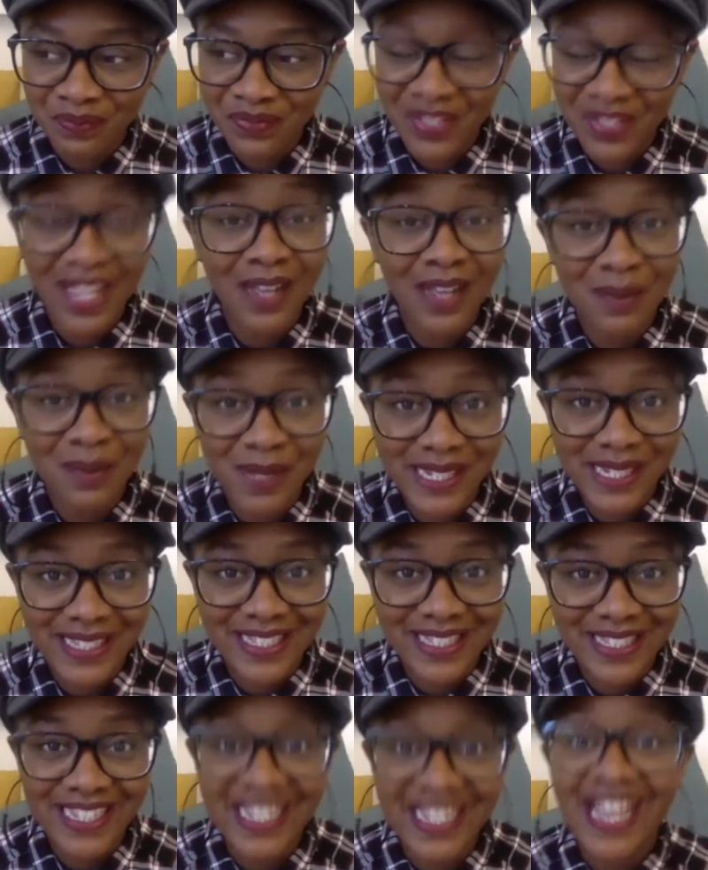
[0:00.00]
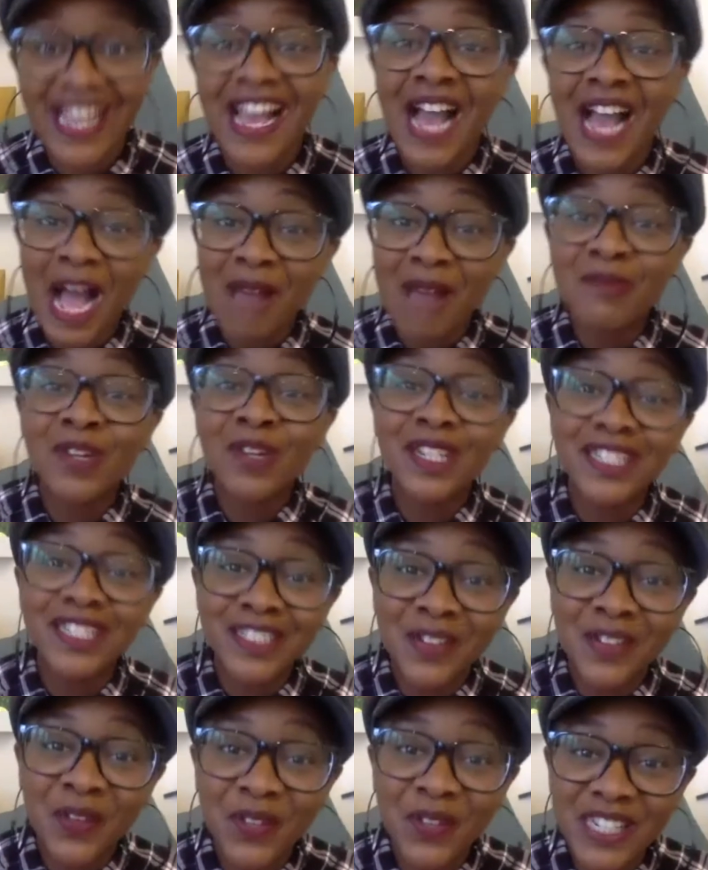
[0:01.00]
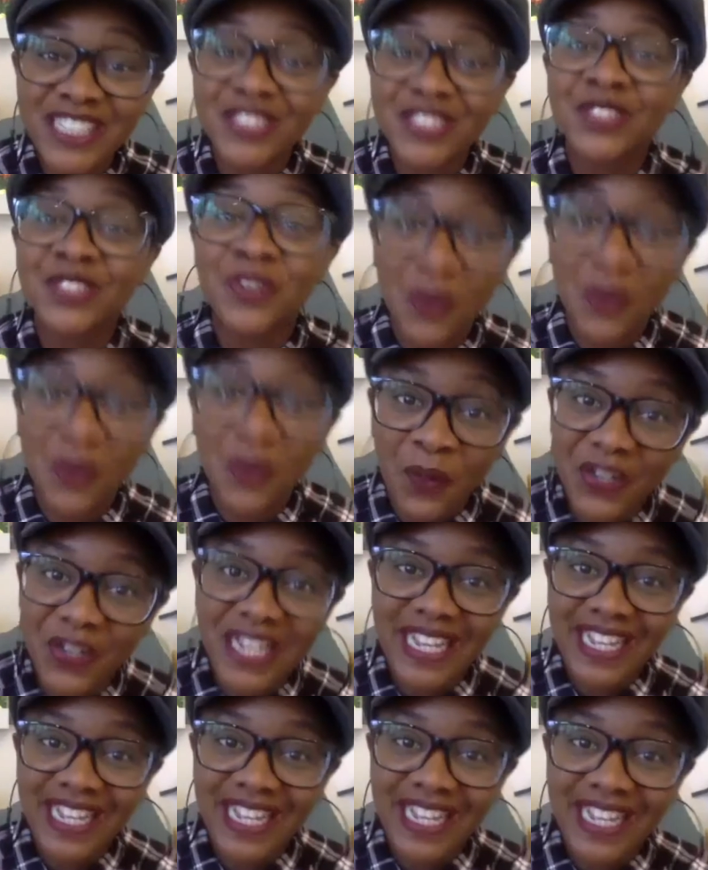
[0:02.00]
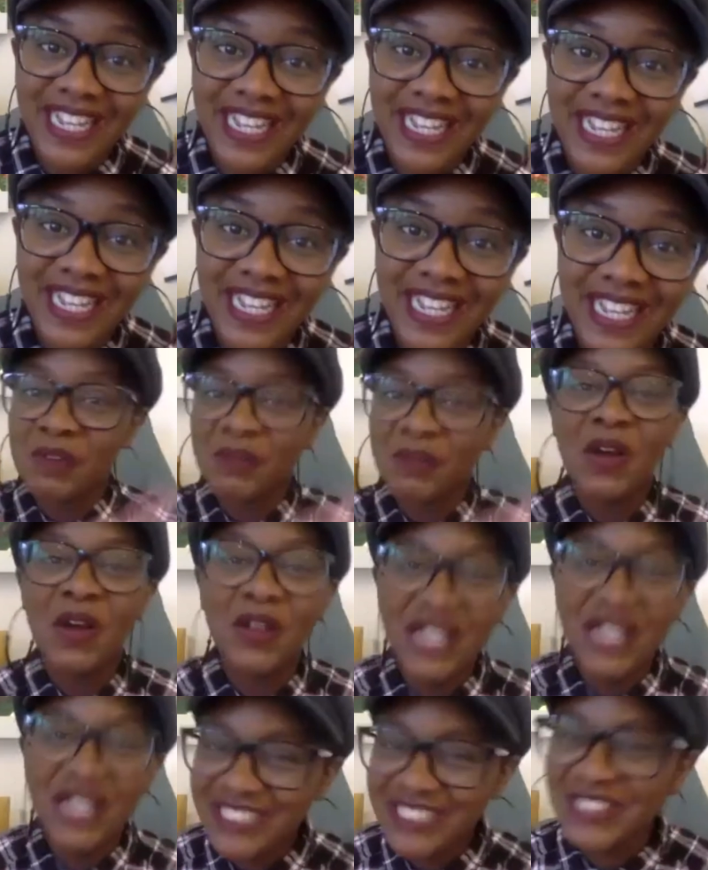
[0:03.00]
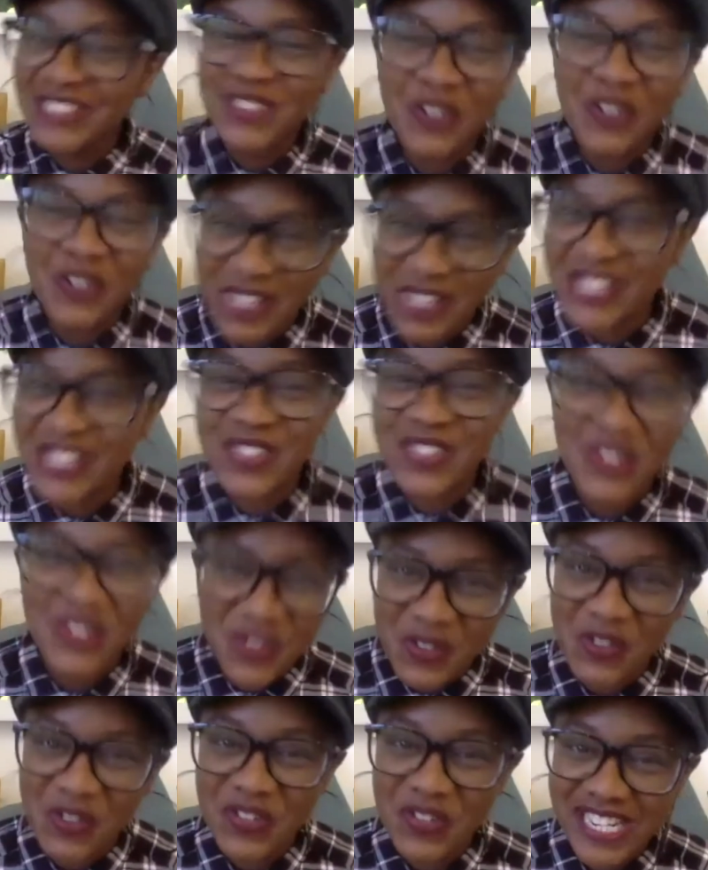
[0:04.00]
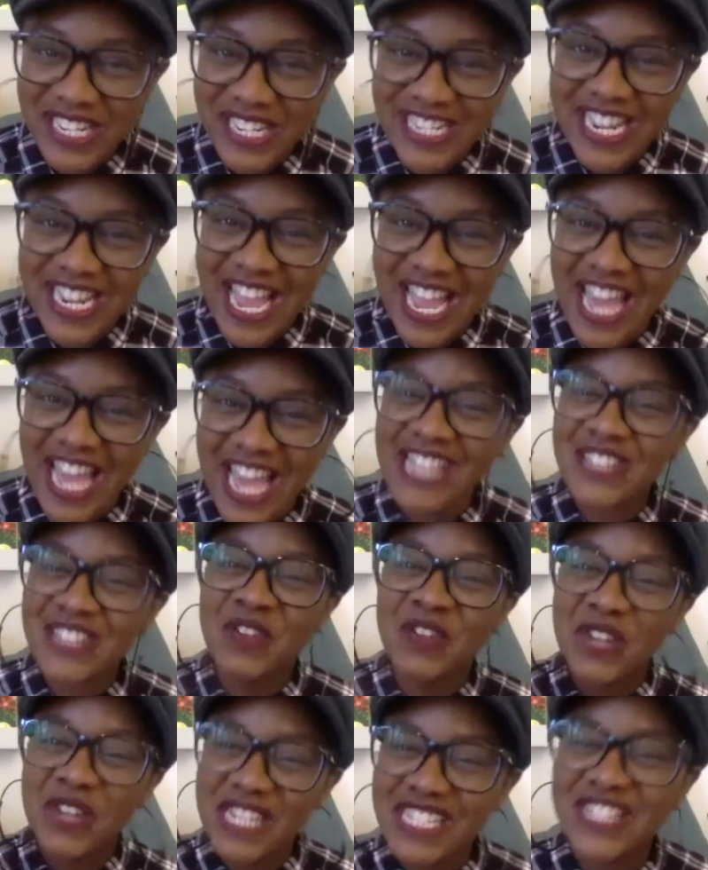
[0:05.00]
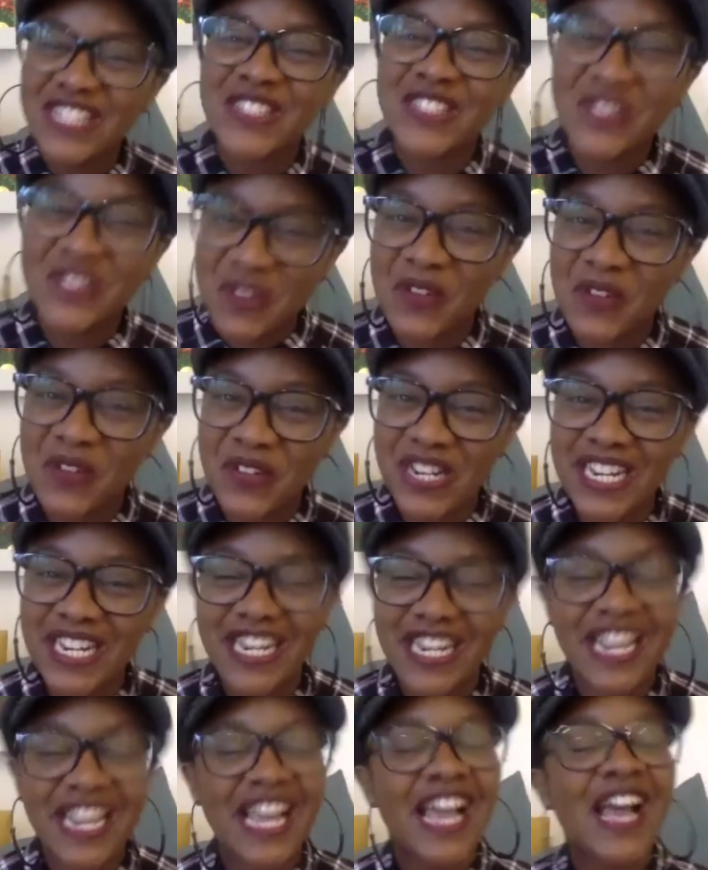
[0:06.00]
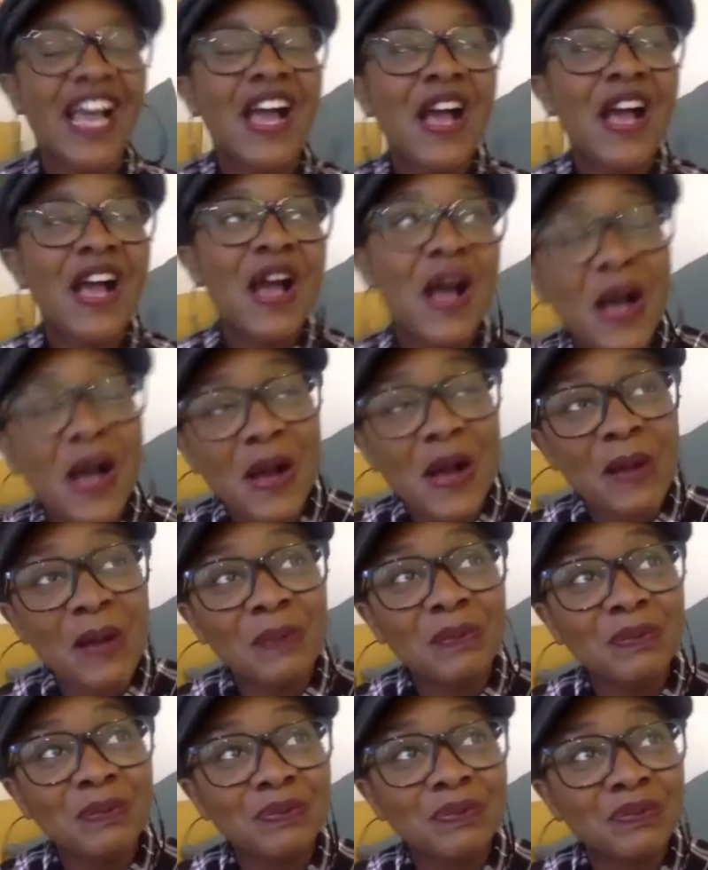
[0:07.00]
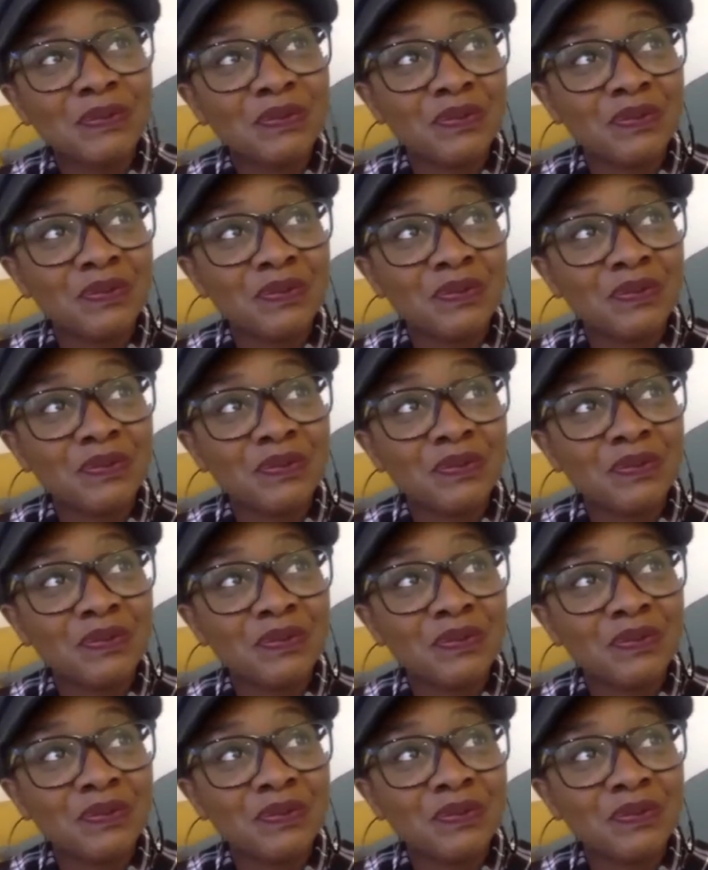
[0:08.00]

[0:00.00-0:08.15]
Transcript: amazing. I'm gonna call it Soaring. From now on, let's just call it Soaring. Yeah, let's call it Soaring. I've